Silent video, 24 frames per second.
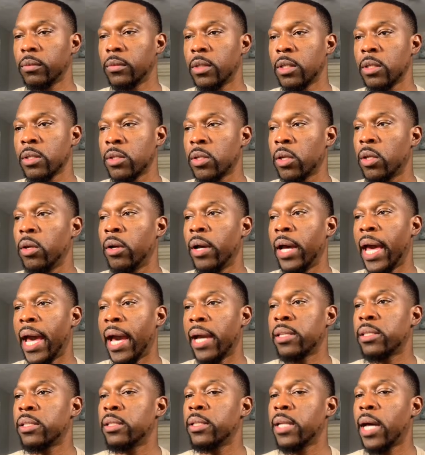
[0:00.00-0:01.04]
So your
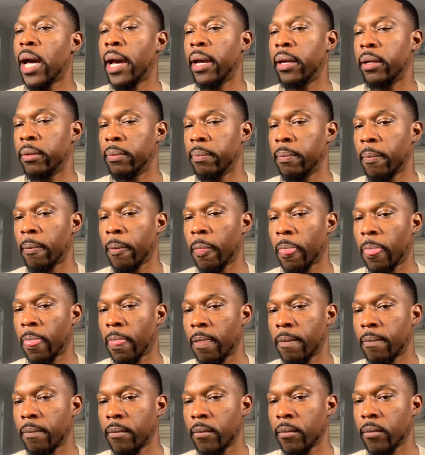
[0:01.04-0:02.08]
action item
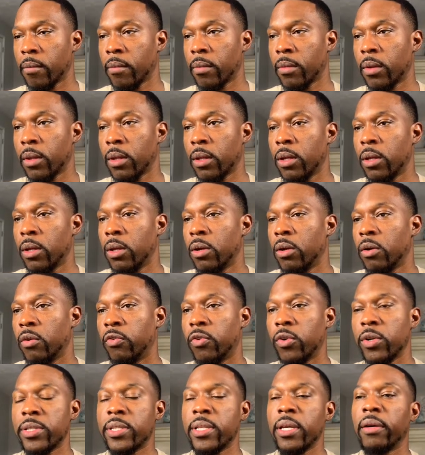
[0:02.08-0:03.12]

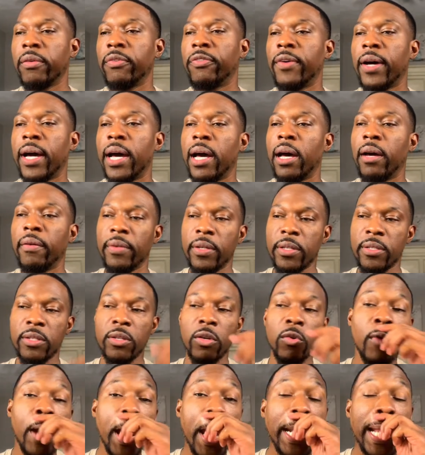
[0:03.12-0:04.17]
for step 5 is to
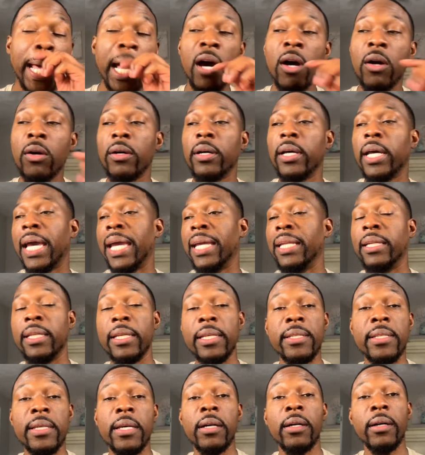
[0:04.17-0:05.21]
write out a
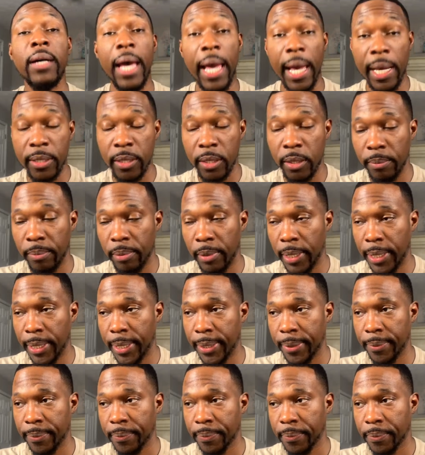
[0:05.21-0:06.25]
detailed action plan.